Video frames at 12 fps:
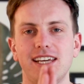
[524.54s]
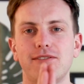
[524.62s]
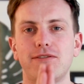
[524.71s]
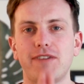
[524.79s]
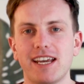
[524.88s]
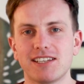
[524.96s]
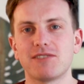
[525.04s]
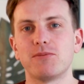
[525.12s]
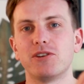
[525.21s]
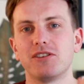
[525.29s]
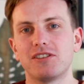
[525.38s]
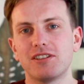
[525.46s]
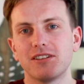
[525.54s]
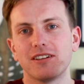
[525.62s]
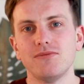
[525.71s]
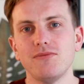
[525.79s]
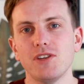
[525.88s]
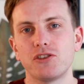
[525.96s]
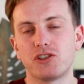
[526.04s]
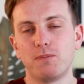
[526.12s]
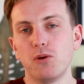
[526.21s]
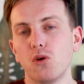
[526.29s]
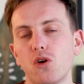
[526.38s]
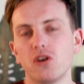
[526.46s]
investment
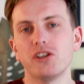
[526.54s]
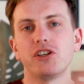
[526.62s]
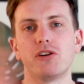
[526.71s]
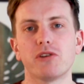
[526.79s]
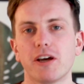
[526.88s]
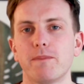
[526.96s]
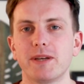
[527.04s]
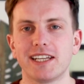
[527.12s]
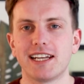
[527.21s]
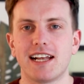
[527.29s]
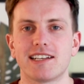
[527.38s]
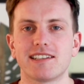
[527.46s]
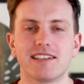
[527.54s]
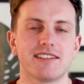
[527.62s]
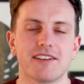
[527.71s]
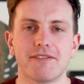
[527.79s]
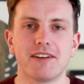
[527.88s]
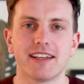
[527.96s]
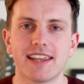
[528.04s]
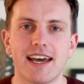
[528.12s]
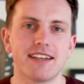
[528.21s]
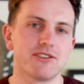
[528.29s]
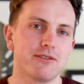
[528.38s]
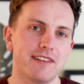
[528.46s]
support, you know, company analysis, stuff like
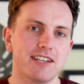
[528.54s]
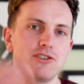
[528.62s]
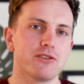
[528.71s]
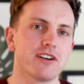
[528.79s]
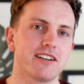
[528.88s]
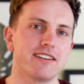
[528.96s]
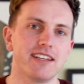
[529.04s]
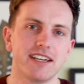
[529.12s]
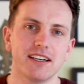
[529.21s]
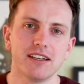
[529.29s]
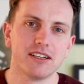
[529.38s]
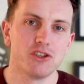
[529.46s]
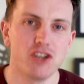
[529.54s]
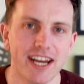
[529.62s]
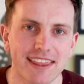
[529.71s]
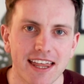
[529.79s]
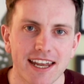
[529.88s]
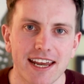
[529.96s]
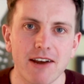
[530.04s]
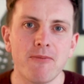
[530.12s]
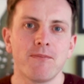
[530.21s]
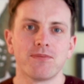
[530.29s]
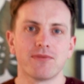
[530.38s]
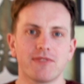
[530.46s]
that. So if that's your kind of thing, check that
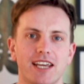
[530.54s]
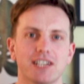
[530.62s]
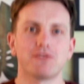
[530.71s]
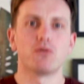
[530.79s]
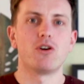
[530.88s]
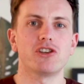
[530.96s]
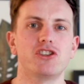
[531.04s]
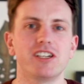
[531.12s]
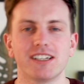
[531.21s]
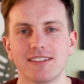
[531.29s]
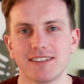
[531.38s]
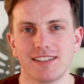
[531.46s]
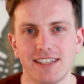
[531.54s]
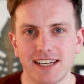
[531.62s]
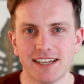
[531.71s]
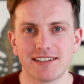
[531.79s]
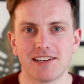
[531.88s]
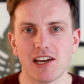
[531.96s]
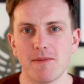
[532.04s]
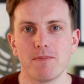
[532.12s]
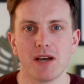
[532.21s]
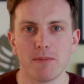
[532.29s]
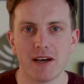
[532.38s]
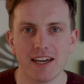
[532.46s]
out. Thanks for watching. See you next
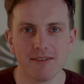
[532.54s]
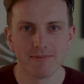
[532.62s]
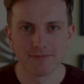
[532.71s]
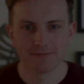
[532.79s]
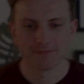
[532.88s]
time. Bye-bye.